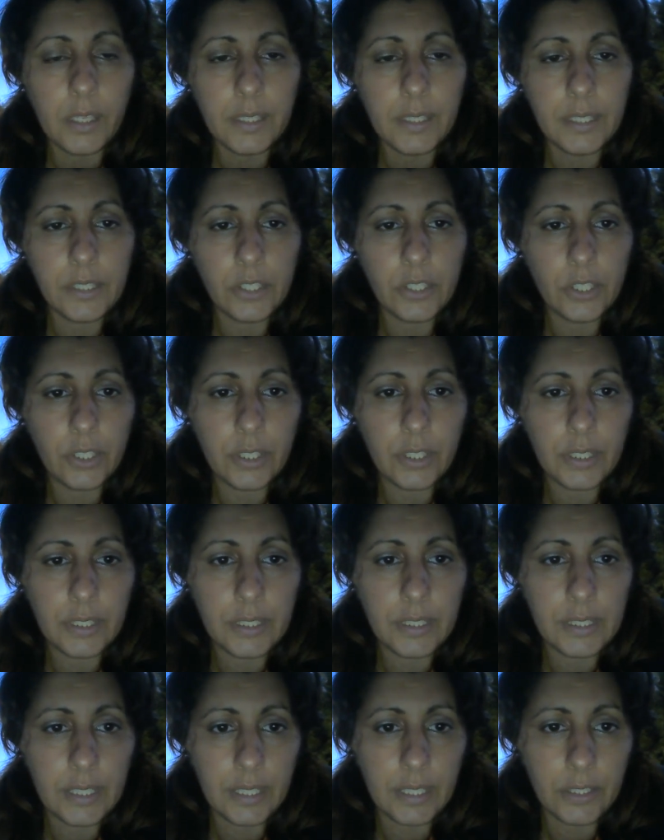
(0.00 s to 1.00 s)

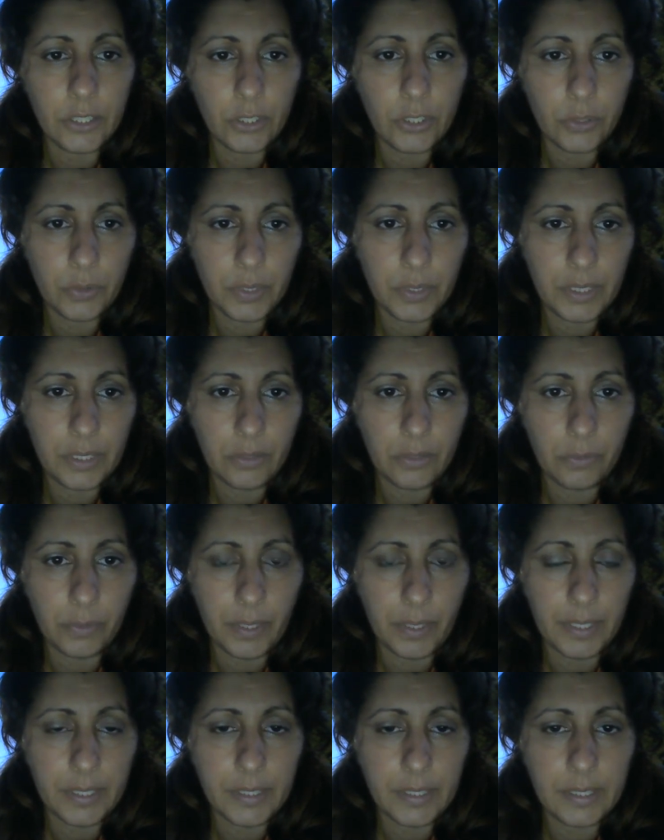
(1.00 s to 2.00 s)
Nichiren Daishonin
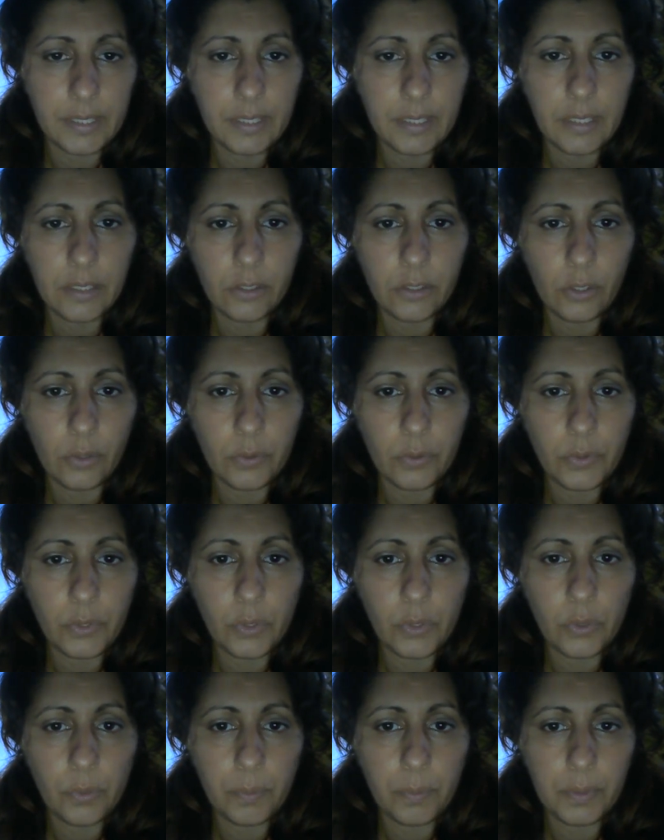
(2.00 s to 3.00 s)
writes, "Those
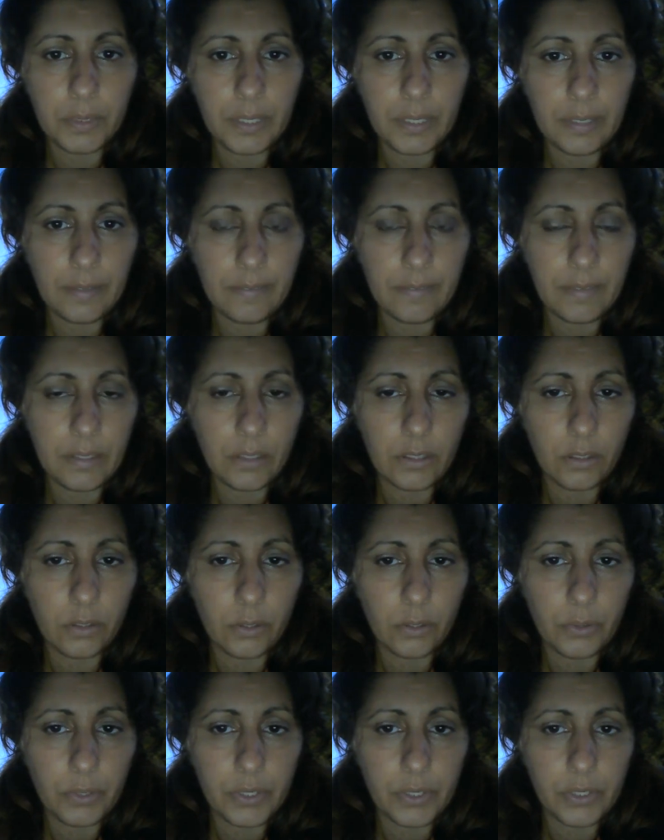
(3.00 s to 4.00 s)
who believe in the
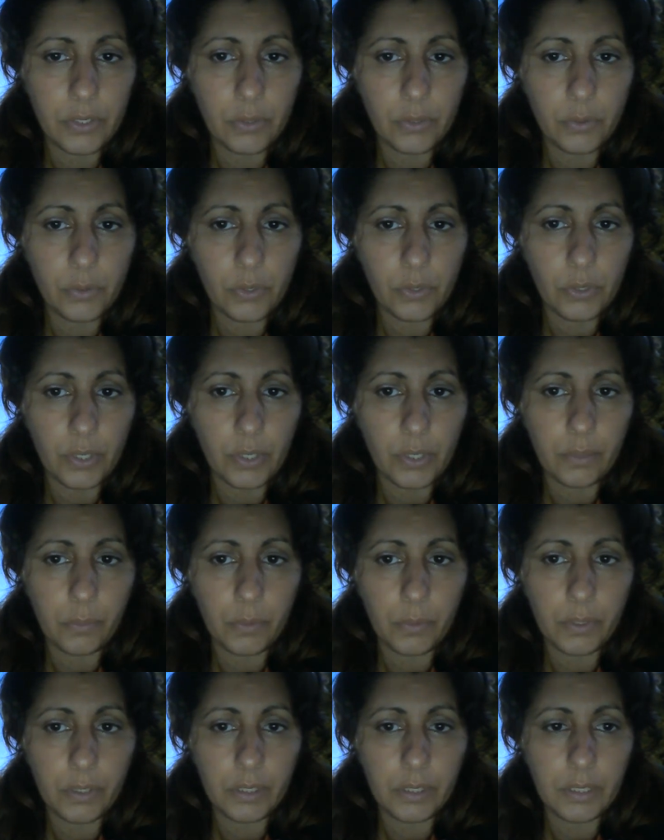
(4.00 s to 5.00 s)
Lotus Sutra
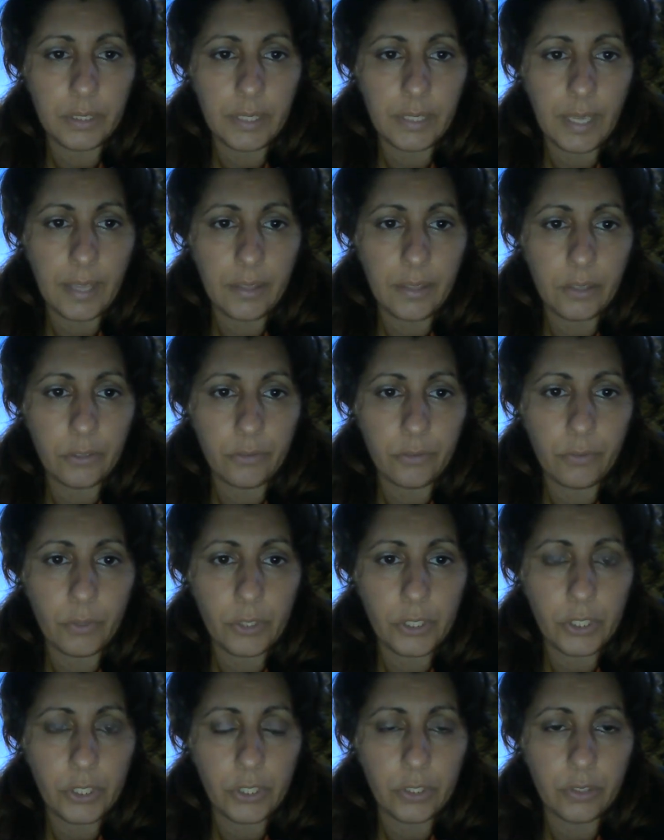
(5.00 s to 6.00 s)
will gather
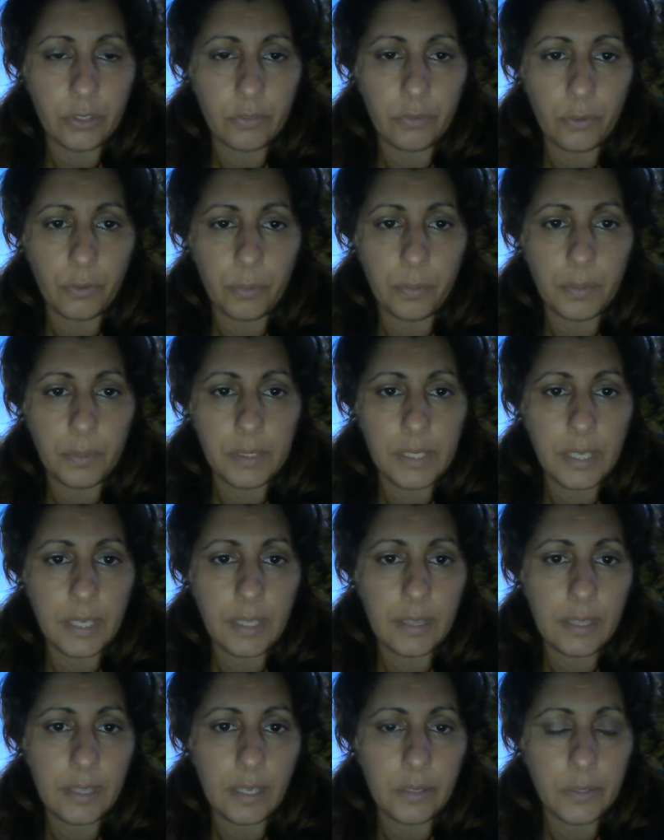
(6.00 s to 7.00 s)
fortune from
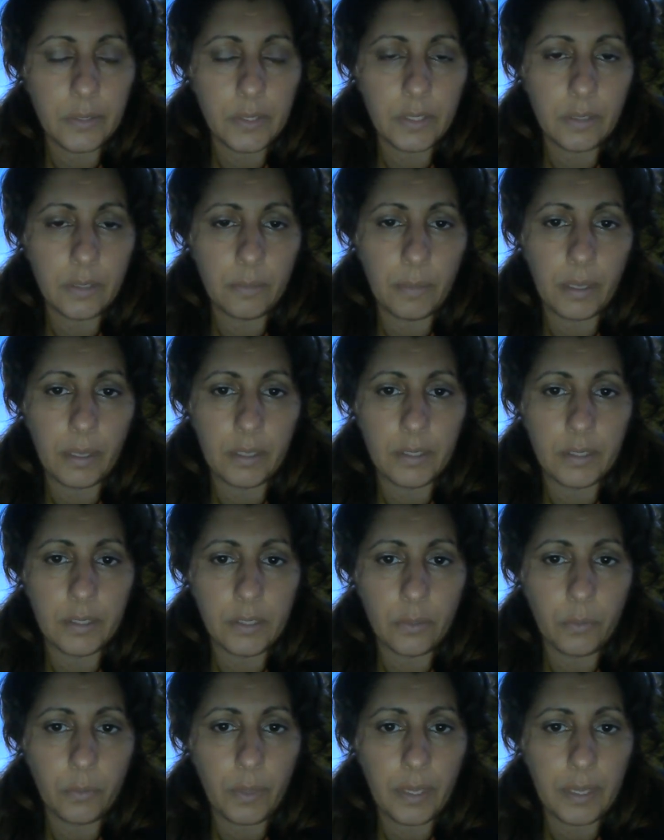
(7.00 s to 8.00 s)
10,000 miles
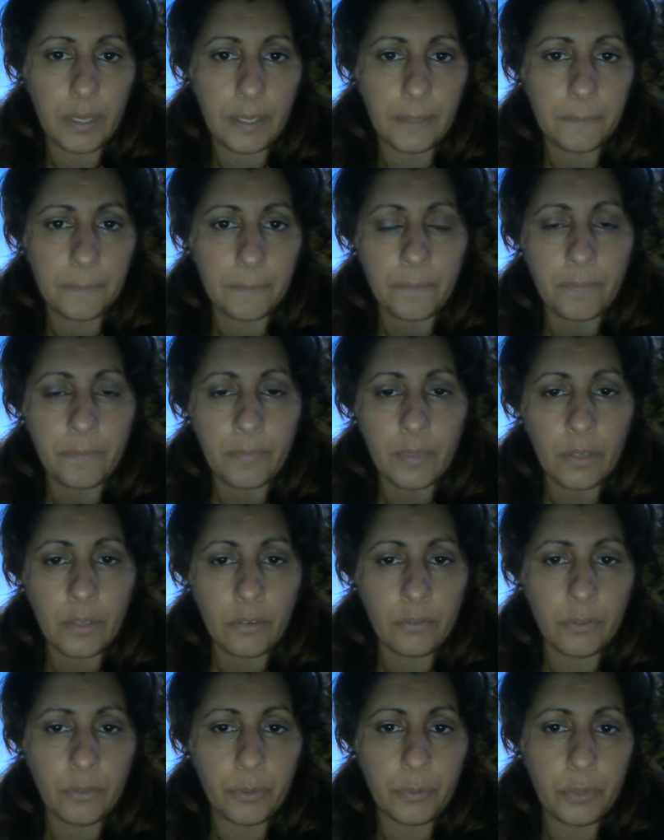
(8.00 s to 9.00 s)
away,"
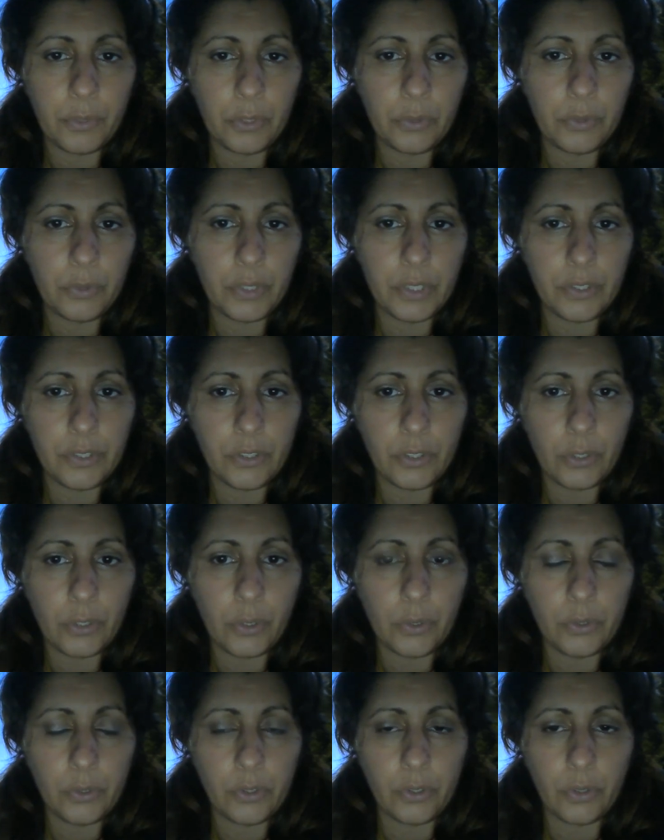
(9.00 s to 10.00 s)
from New Year's
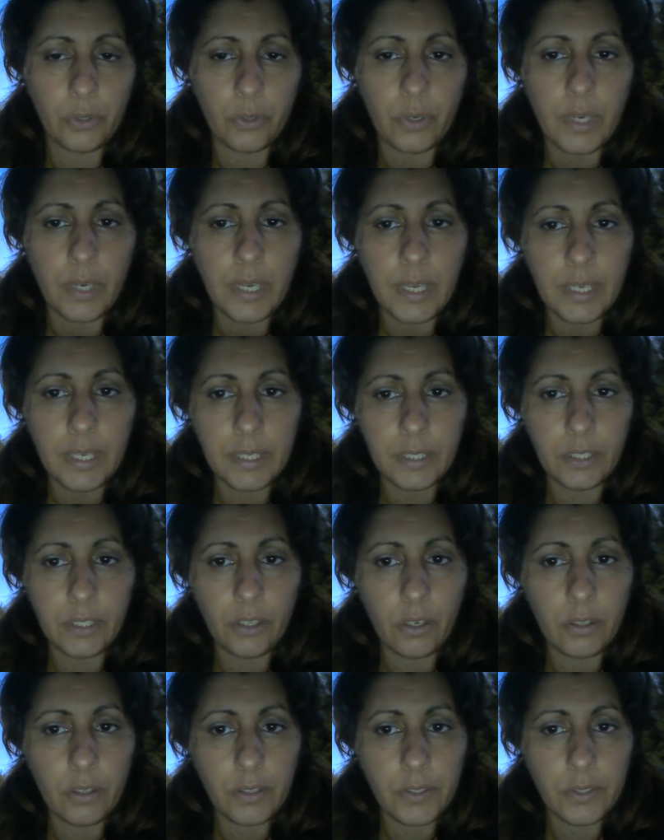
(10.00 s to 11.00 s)
Gosho. He
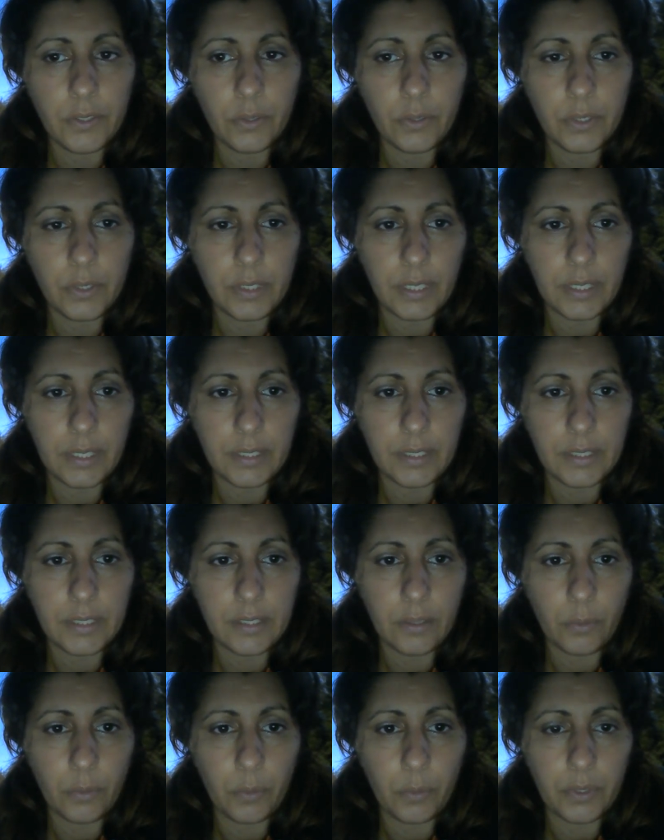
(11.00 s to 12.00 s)
also cites
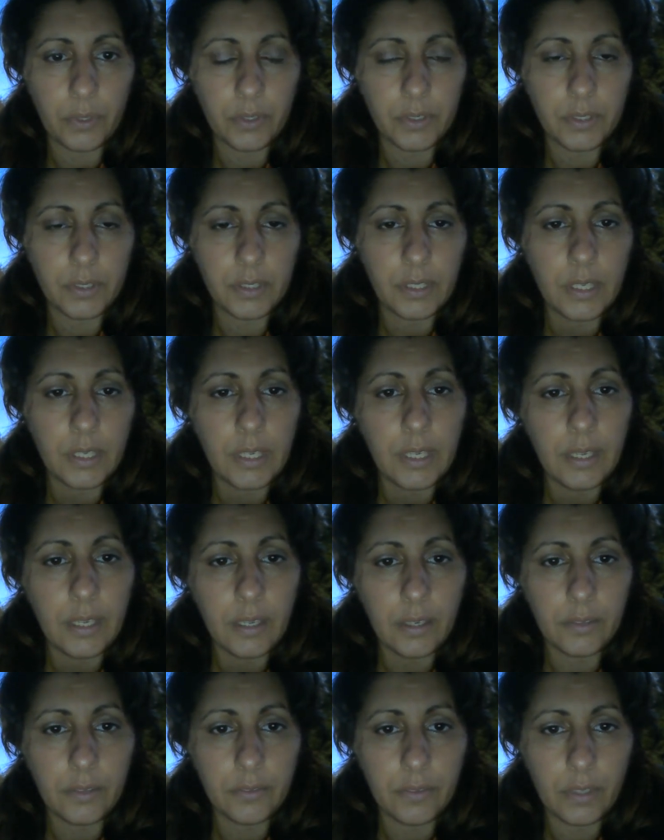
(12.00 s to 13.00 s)
the words
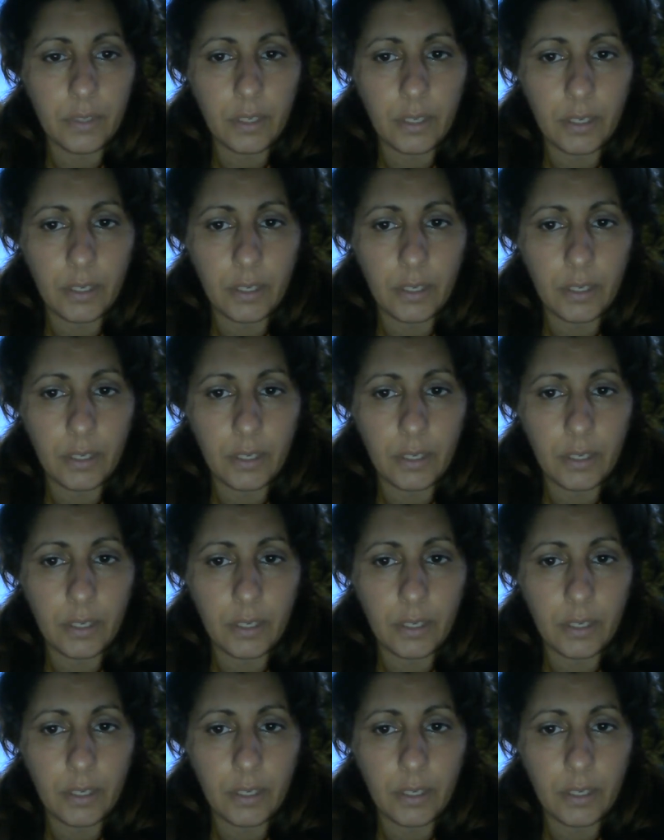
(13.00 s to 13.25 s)
of